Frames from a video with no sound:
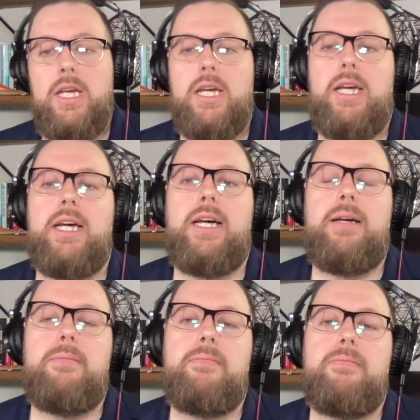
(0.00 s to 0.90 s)

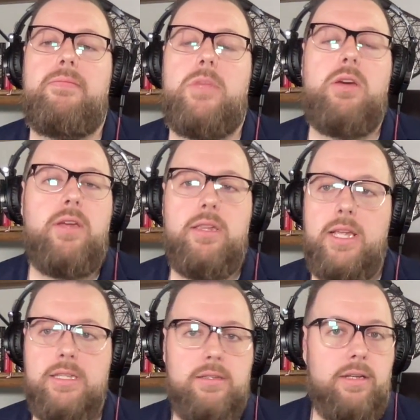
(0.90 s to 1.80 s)
And
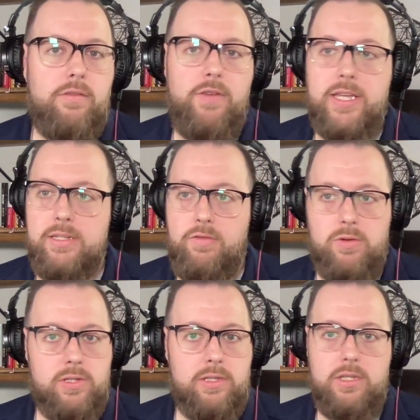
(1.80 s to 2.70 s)
that's a vice
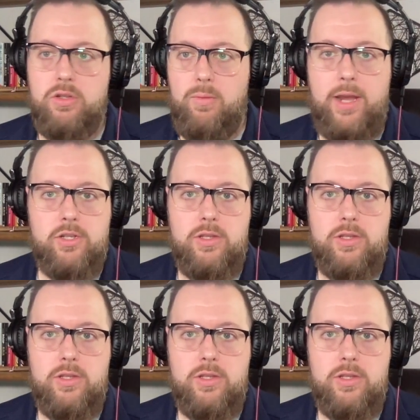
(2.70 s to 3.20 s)
versa situation.